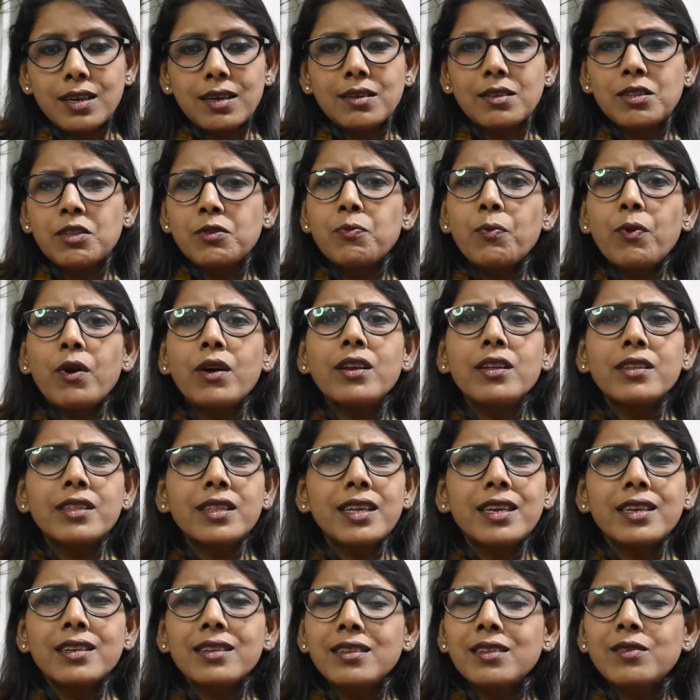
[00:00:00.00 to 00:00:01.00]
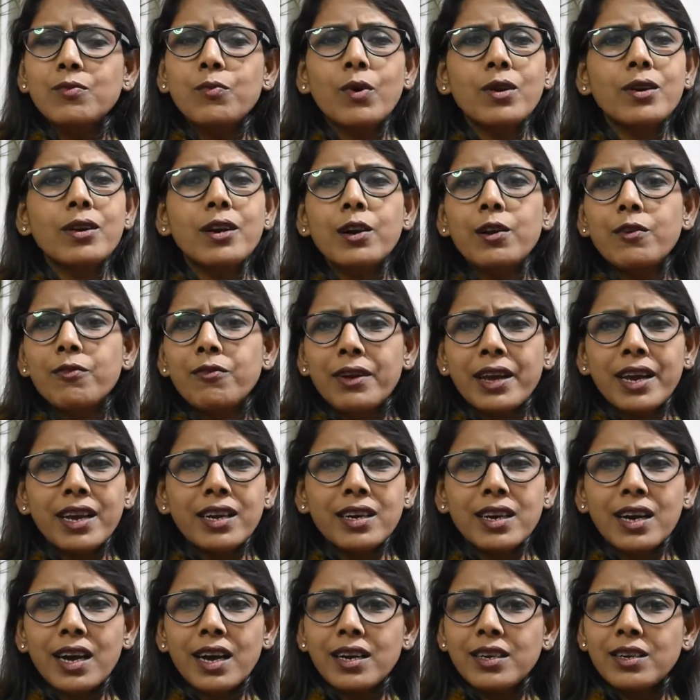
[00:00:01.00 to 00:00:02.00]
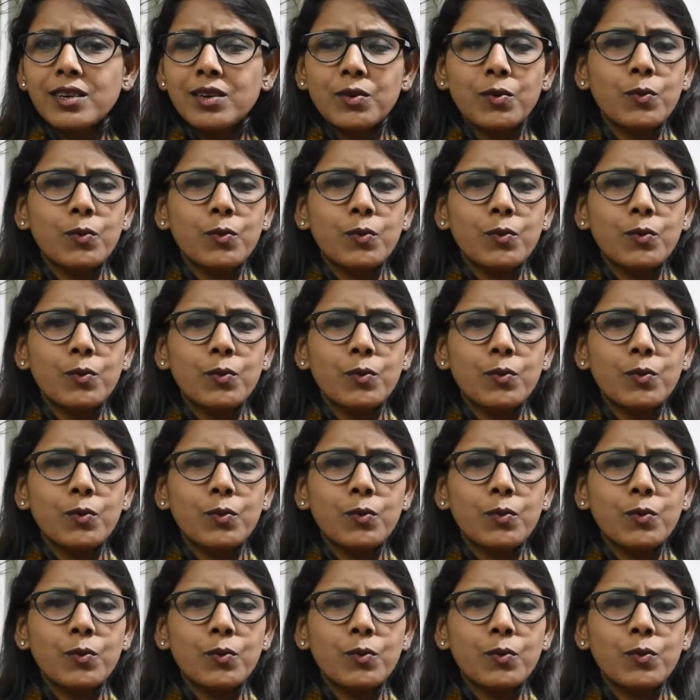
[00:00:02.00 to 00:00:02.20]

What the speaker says: Smaller things, what kind of haircut,